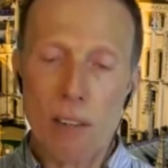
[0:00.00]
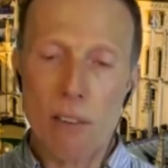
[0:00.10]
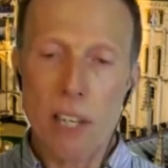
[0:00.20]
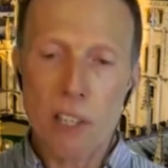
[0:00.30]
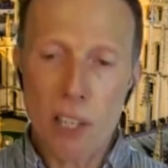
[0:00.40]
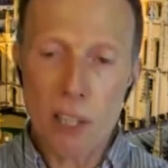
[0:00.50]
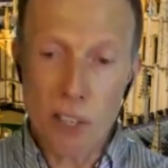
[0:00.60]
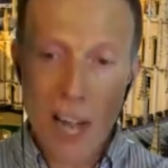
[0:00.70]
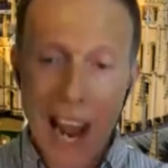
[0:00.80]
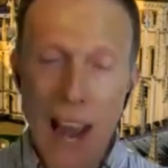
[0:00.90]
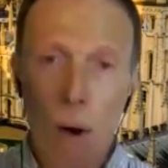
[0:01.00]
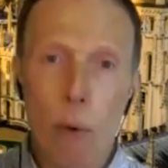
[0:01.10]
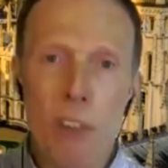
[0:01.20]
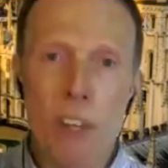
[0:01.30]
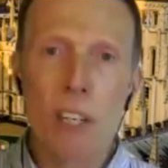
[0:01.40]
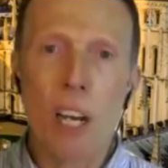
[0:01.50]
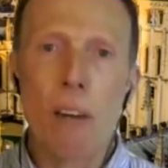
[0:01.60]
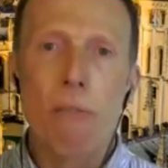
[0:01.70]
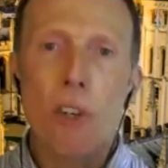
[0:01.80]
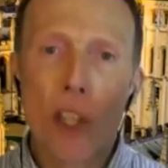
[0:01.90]
this is now within kind
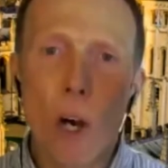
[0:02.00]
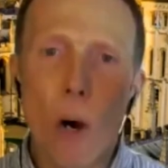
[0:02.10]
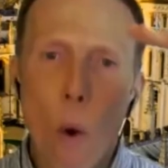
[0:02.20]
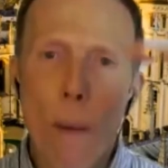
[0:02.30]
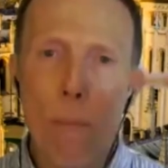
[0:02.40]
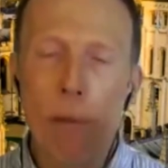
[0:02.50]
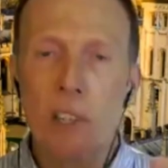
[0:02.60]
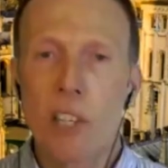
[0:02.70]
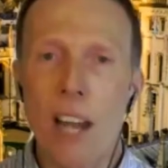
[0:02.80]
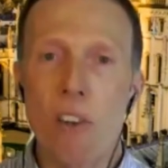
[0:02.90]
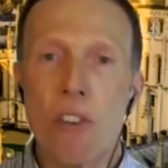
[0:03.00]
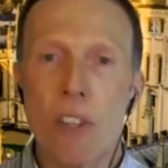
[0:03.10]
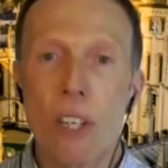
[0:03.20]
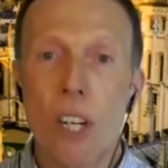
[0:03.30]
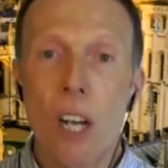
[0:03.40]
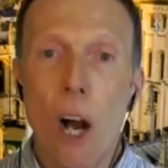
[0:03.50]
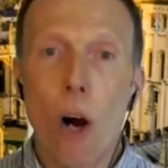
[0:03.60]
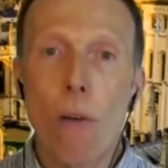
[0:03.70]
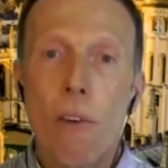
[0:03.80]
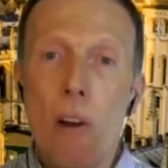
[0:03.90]
of the top 1%
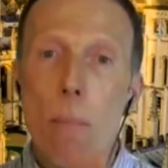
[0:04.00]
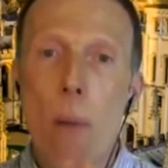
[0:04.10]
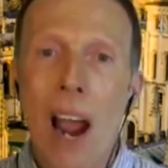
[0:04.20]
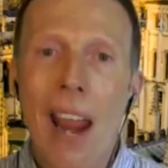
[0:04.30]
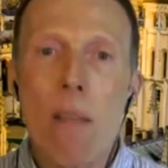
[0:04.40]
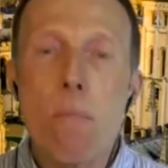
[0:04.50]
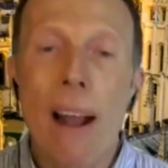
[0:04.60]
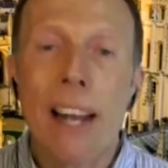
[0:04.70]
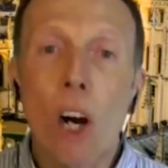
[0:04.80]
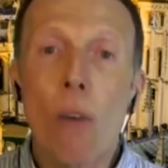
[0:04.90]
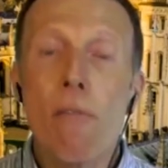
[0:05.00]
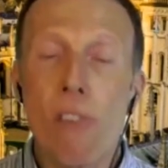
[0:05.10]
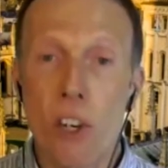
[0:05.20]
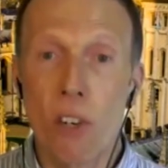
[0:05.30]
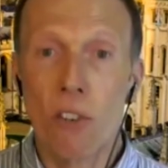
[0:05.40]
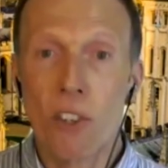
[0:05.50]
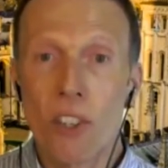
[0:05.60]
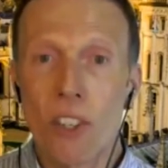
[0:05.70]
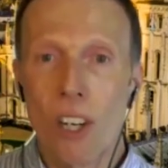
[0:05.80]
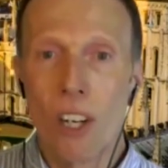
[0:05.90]
of my confidence,